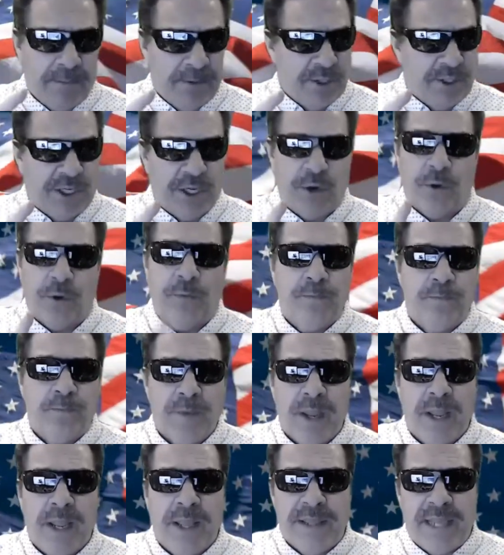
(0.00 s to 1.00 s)
two,
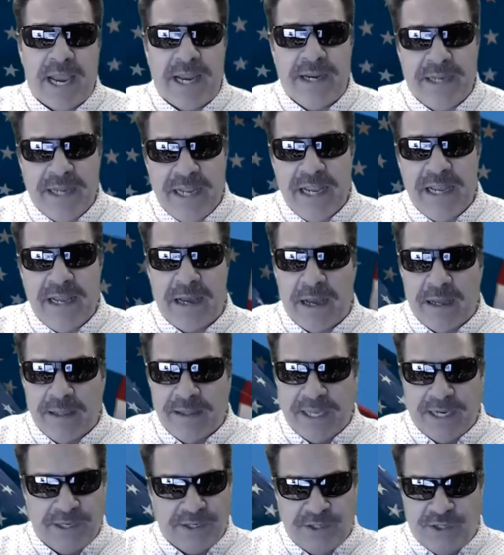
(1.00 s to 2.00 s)
the idea
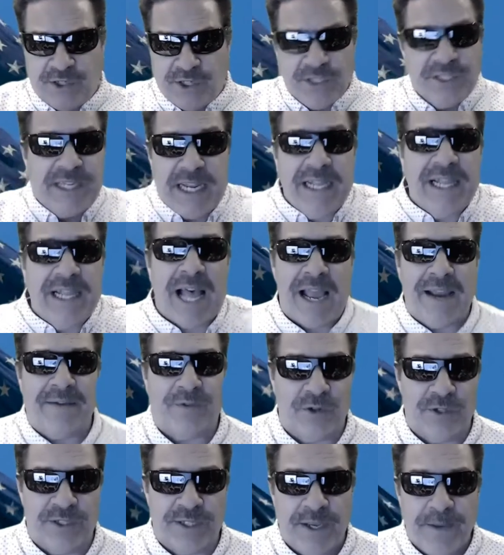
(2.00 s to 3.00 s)
that just
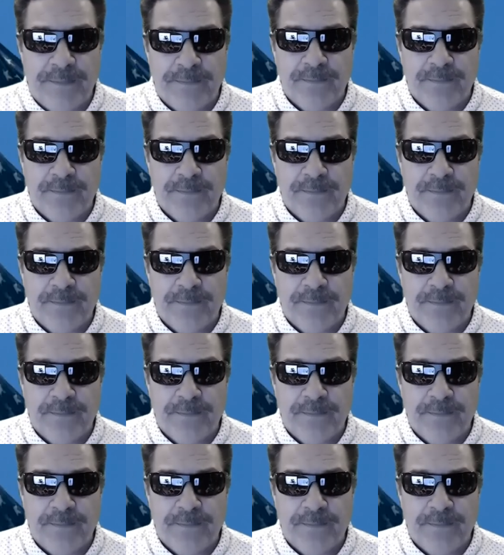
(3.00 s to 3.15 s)
DLivers